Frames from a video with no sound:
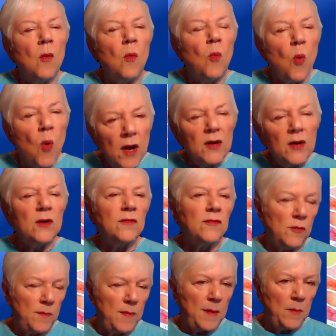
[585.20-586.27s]

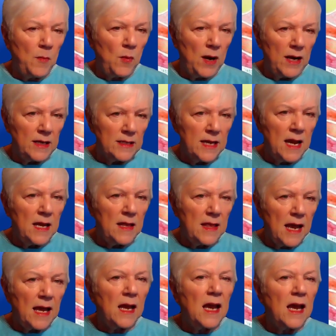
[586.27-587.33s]
wonderful memories
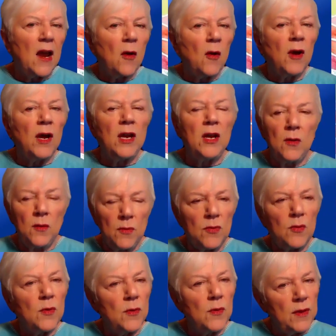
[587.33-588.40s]
that carry you
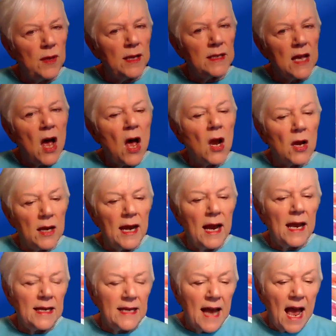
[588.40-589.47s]
through these
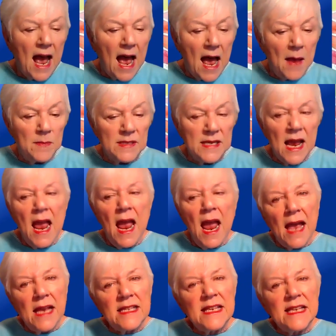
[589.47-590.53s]
holiday times,
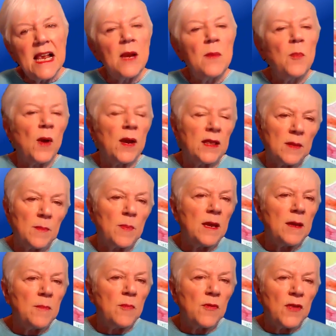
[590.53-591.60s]
and celebrate the
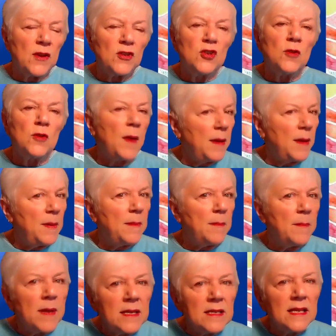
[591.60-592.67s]
people that you may be
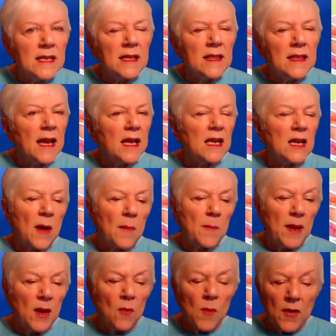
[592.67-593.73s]
missing that cannot
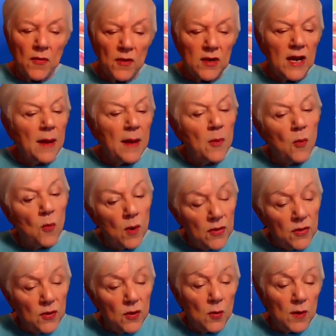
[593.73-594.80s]
be around the table
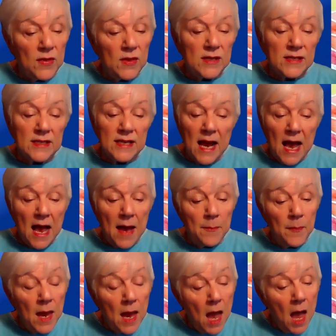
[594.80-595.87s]
with you at this
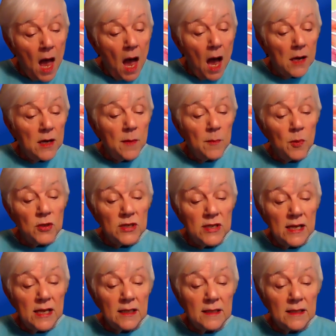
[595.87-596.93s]
time. Number
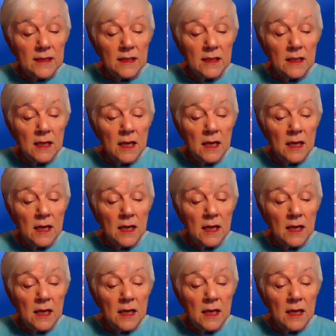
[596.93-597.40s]
six,